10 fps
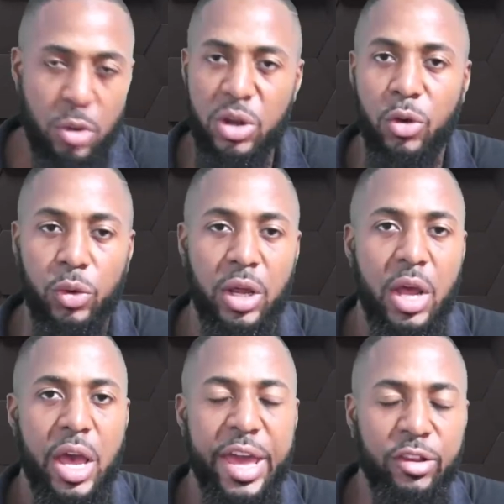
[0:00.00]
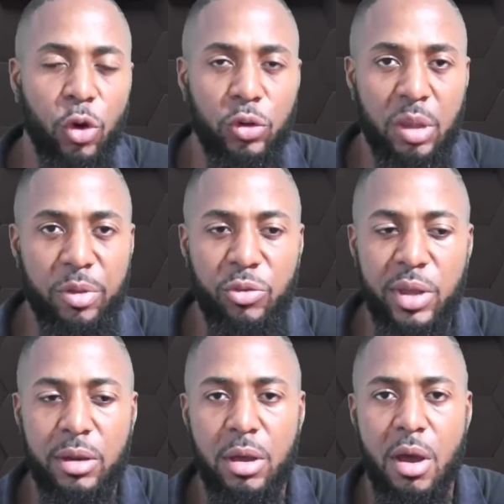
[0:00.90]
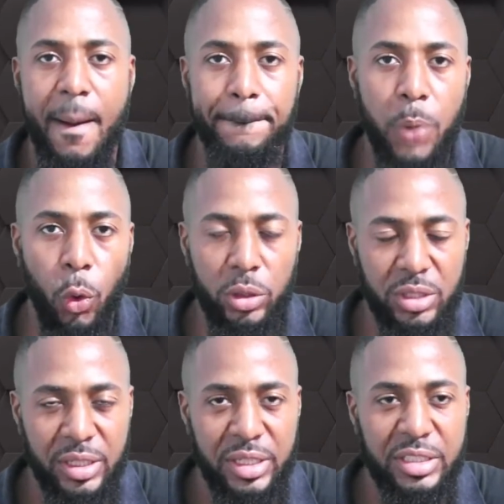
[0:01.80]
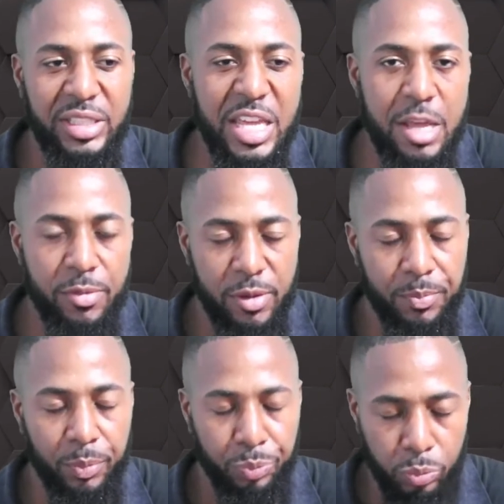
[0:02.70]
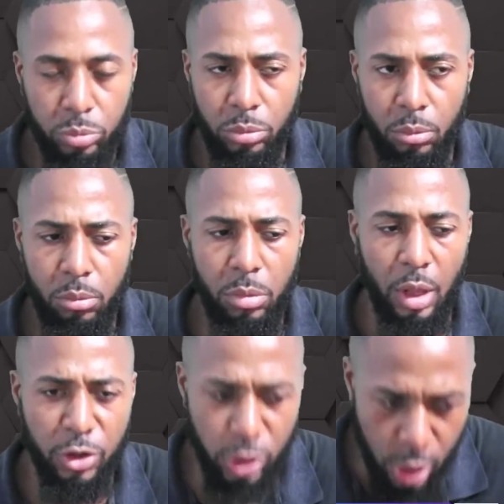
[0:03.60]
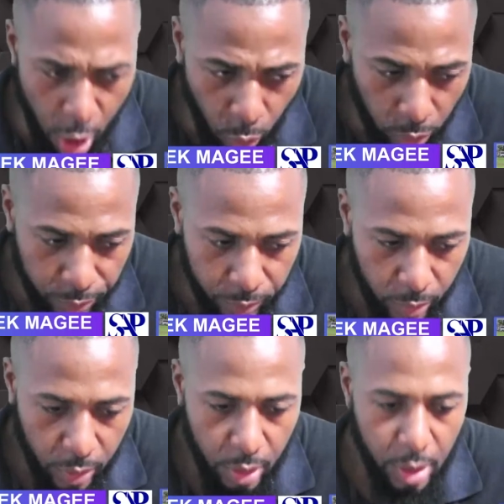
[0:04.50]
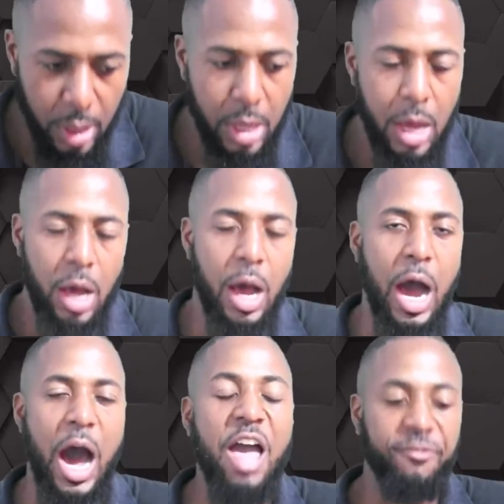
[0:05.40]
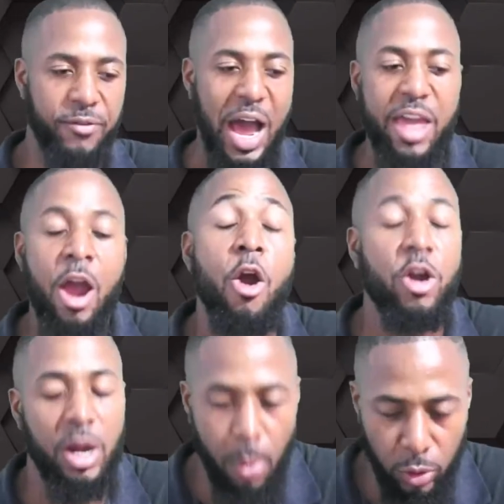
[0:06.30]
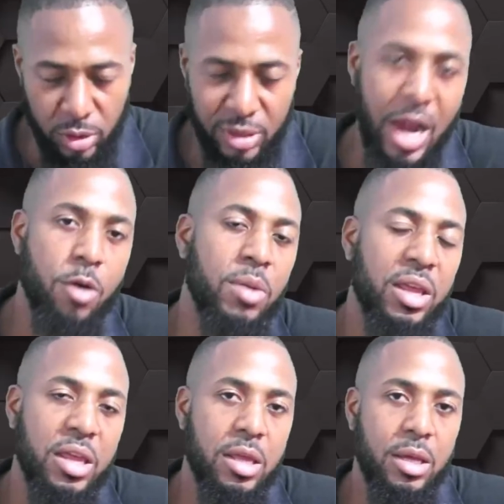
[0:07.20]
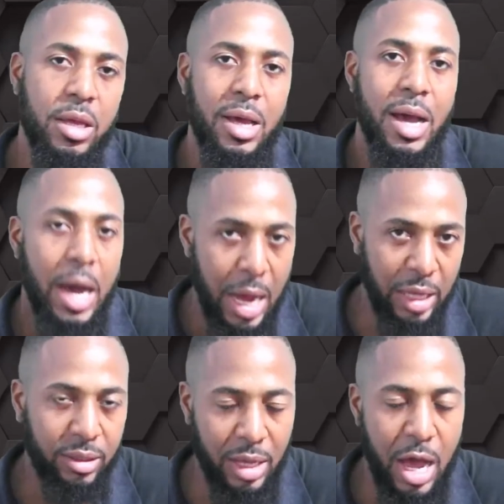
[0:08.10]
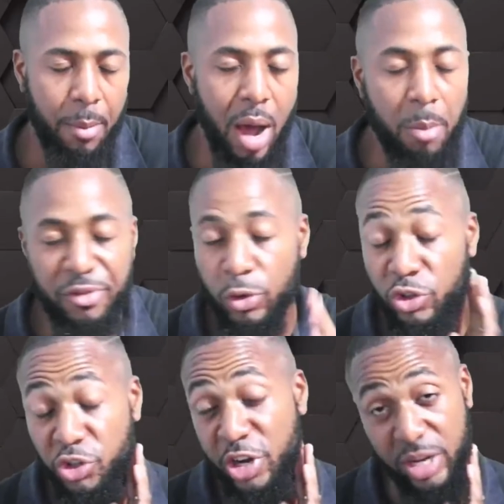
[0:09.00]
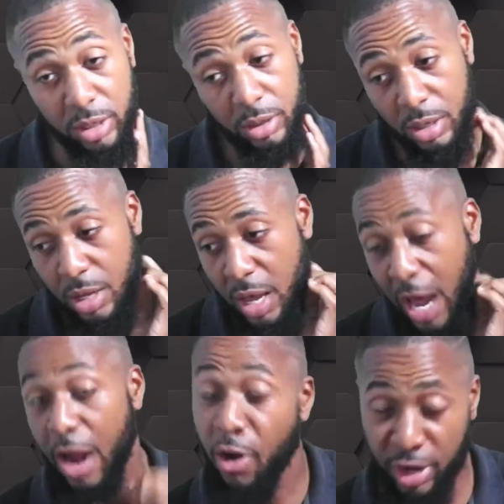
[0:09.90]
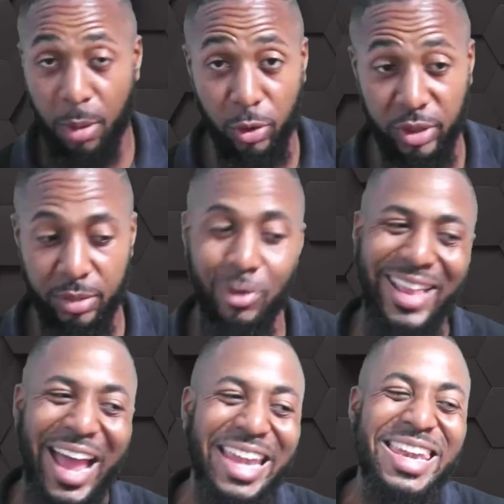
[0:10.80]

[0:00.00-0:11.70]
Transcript: really good encounter between both teams. Now, I heard about Tyreek Magee at Harborview training. I heard about it, but I